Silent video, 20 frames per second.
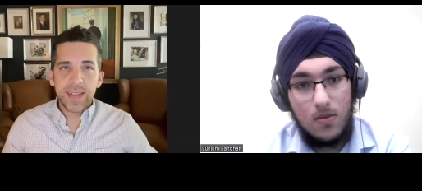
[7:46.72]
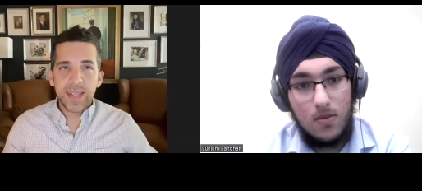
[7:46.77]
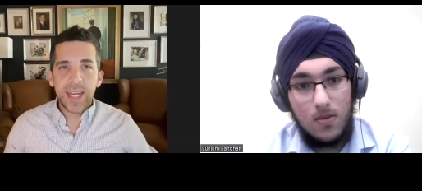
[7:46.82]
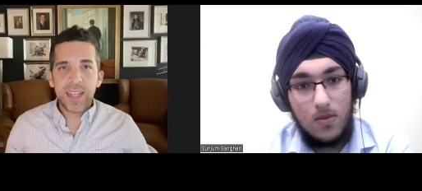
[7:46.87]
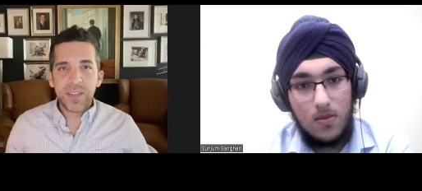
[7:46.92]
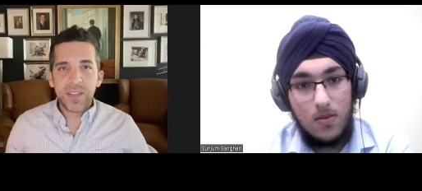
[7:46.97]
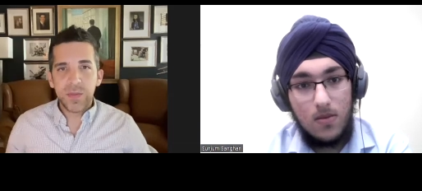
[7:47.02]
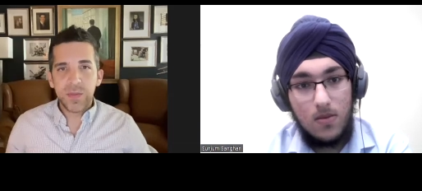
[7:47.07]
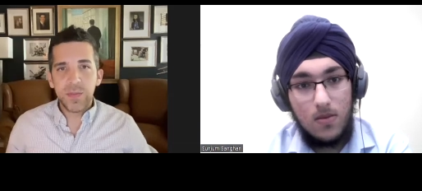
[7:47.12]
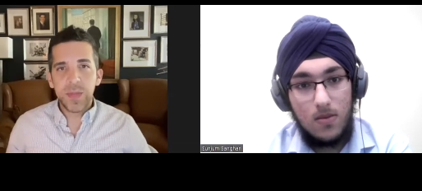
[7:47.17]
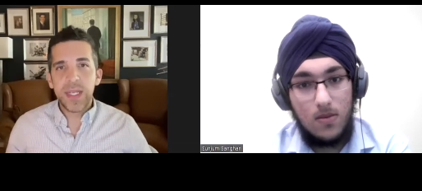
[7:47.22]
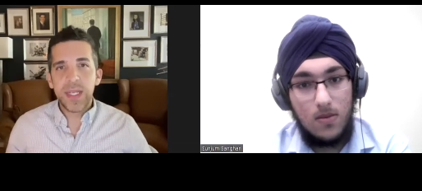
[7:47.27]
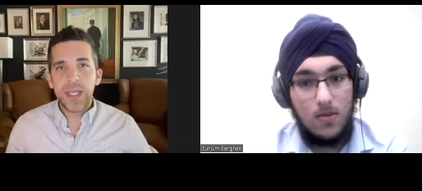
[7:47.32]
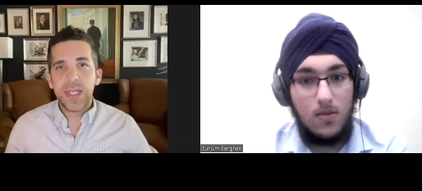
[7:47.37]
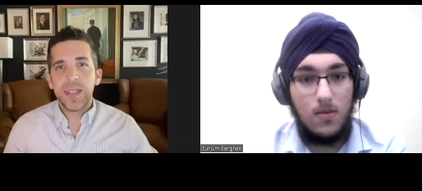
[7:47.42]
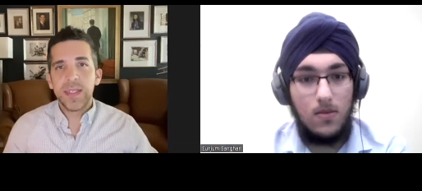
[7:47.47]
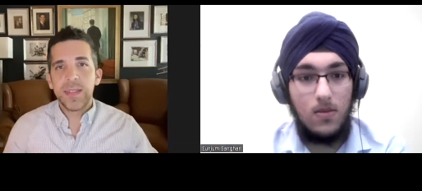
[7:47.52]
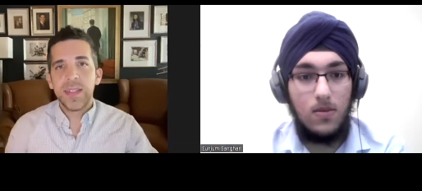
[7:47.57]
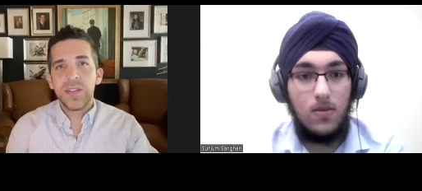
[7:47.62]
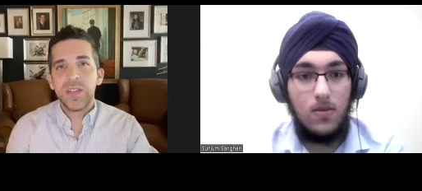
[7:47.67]
Speaker 1: the last
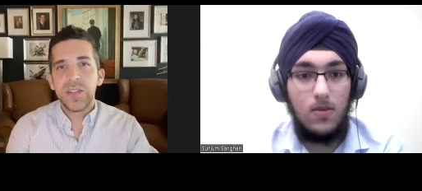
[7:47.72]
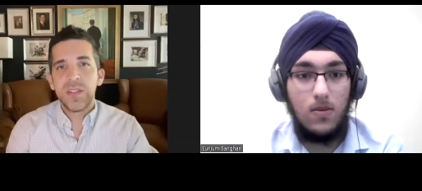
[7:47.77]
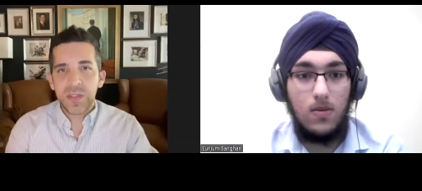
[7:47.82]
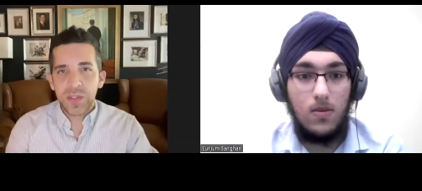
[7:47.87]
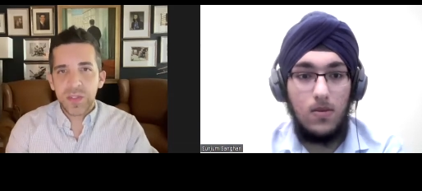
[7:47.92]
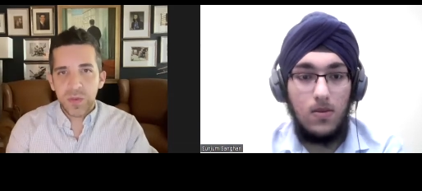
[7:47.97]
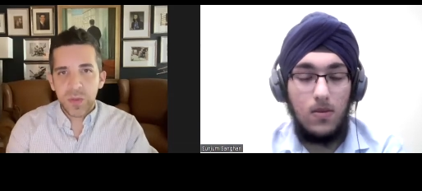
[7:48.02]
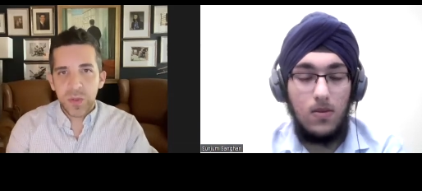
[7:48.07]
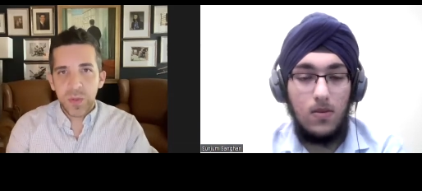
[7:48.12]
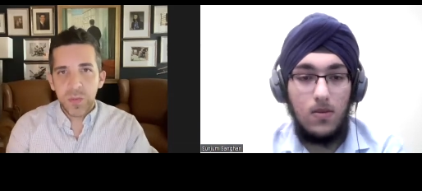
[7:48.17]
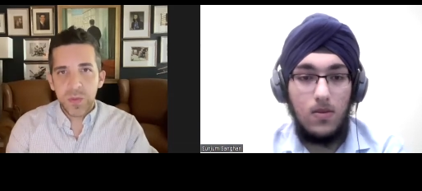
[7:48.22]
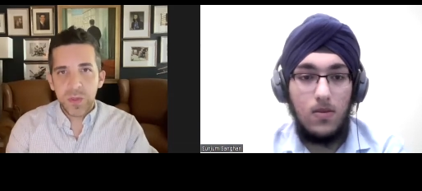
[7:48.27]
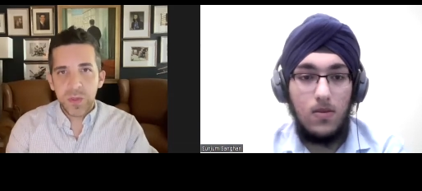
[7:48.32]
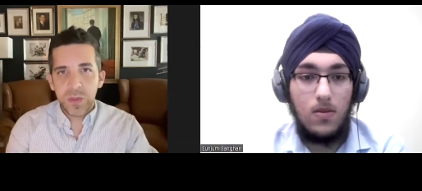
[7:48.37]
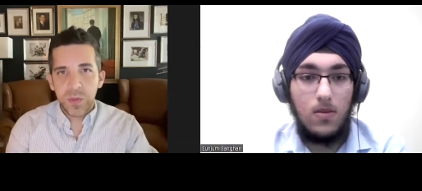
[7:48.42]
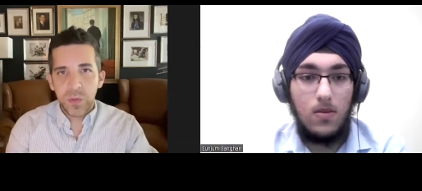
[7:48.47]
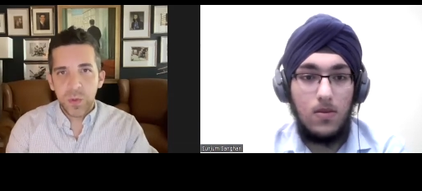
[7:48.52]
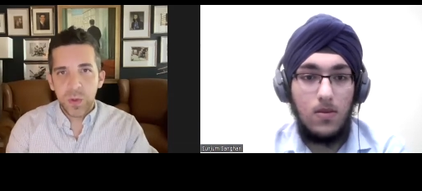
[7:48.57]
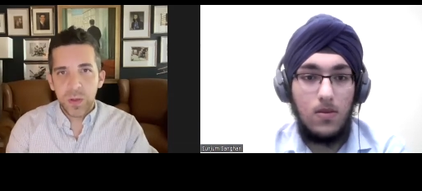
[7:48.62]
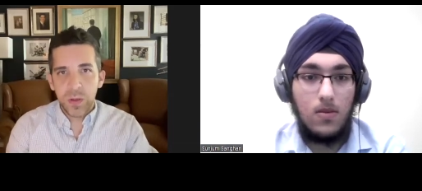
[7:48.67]
remaining indigenous
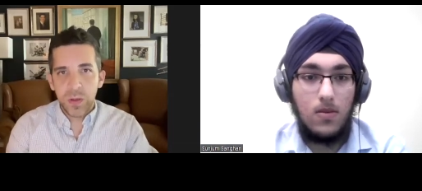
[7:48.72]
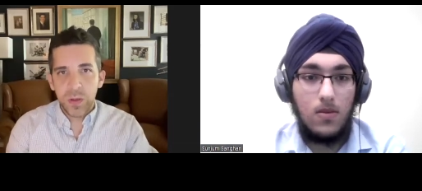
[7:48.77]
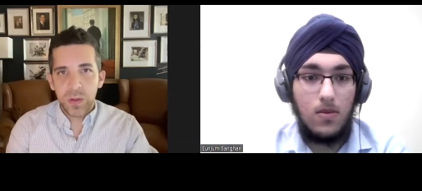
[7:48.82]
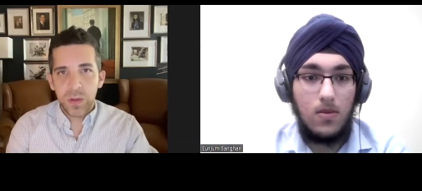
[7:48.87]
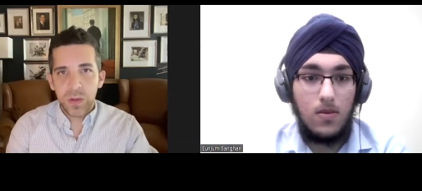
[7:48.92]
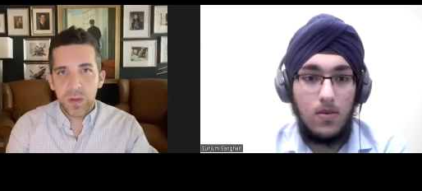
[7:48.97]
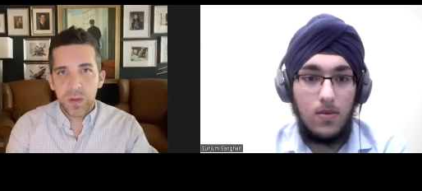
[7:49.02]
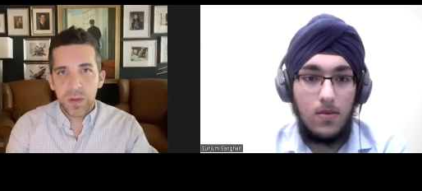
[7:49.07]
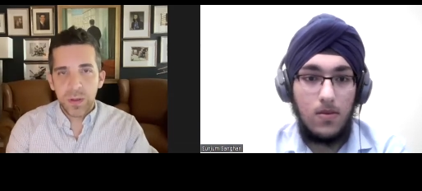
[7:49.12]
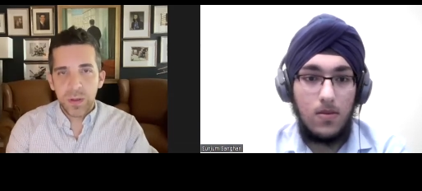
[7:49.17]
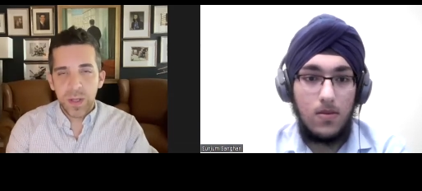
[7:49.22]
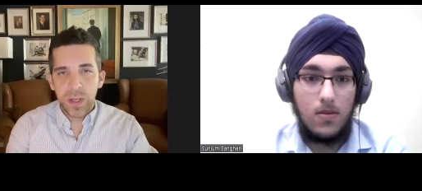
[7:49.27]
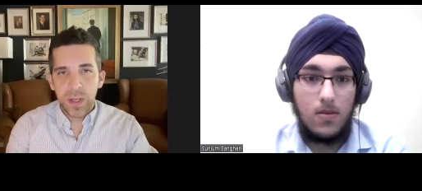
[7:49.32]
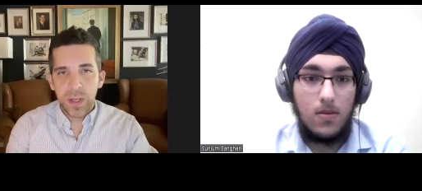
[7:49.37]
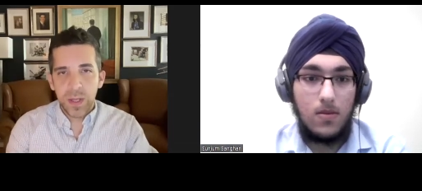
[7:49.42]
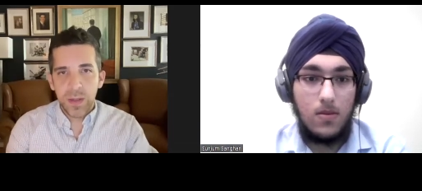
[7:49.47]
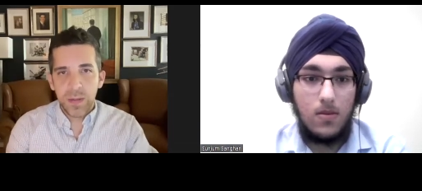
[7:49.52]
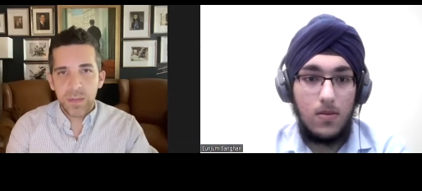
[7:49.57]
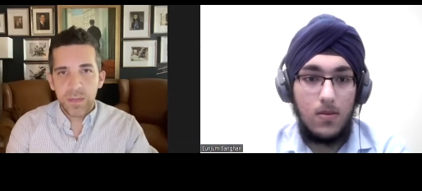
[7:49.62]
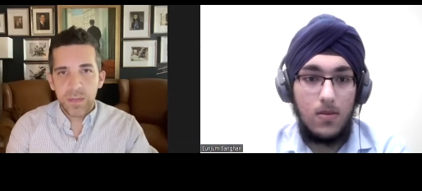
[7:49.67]
groups were
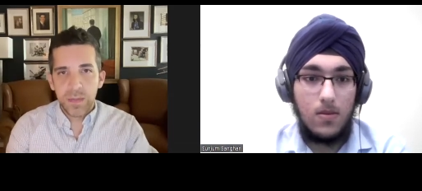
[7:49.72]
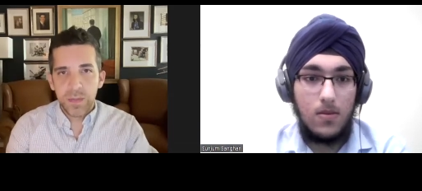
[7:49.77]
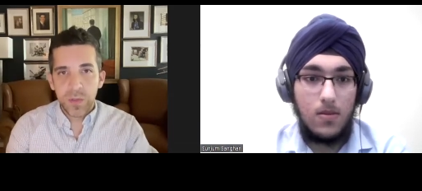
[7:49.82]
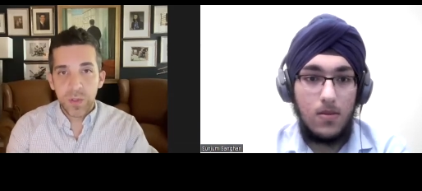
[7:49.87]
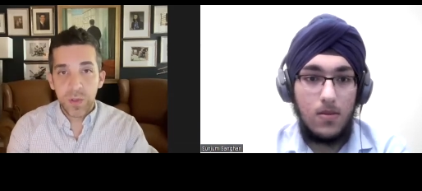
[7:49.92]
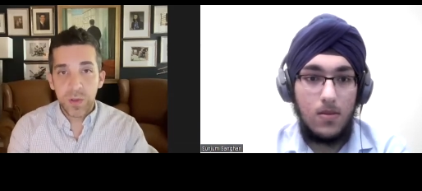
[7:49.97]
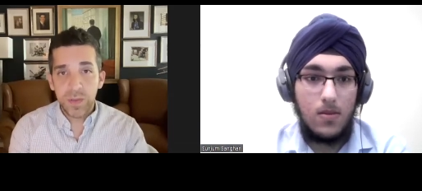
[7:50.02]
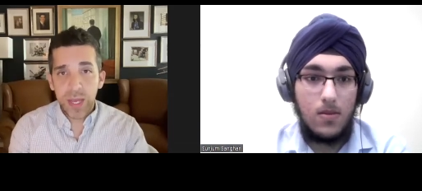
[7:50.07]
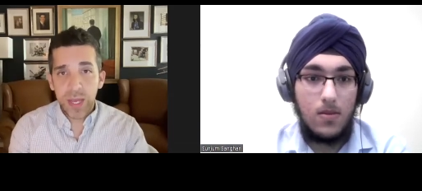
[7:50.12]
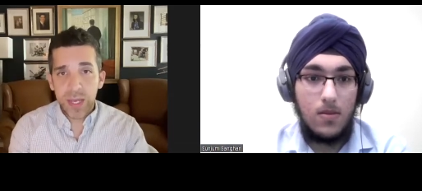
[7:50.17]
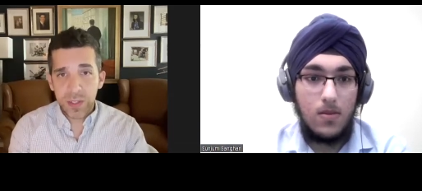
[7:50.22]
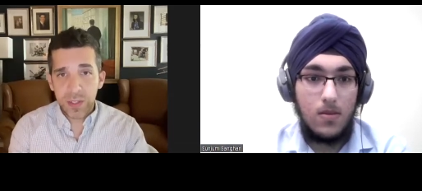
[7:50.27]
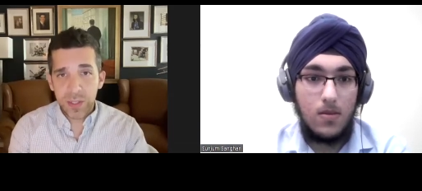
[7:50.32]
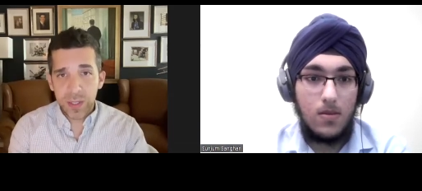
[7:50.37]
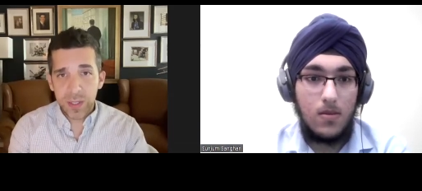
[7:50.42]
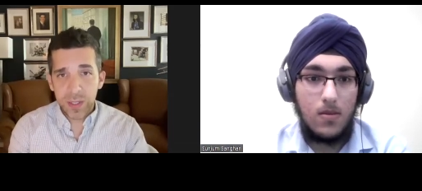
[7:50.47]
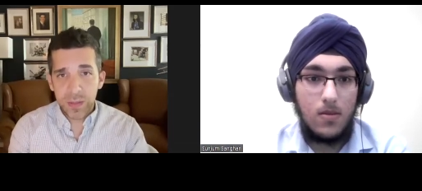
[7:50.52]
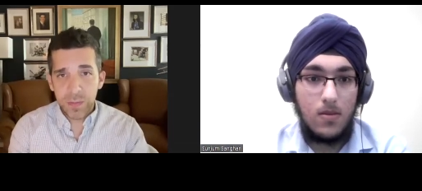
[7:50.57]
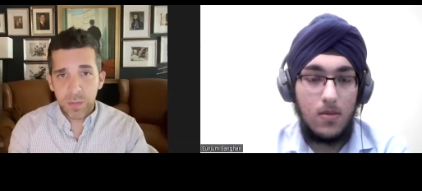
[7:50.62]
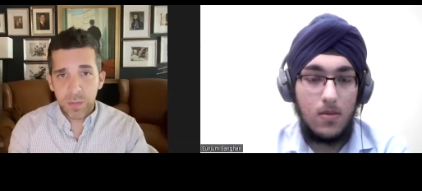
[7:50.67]
um, sort of
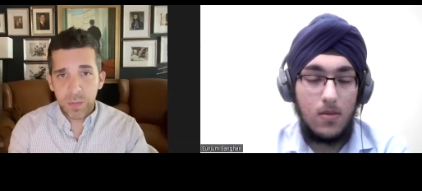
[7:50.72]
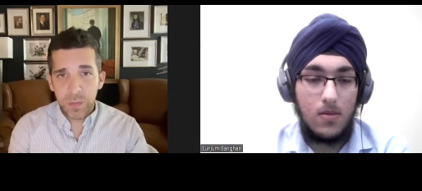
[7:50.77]
actually